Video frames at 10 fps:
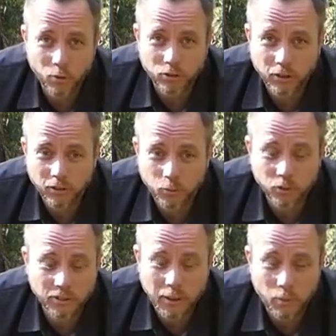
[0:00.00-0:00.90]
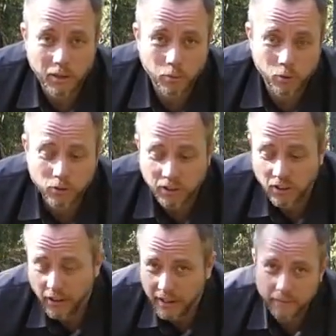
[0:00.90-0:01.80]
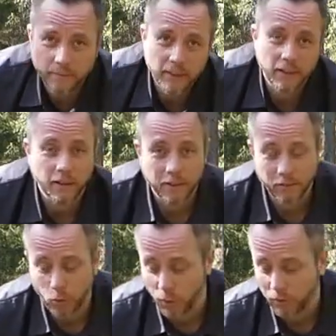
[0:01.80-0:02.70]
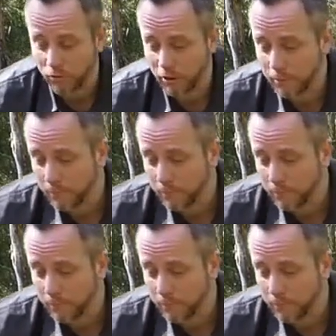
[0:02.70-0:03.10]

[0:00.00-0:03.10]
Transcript: way it was in 1943.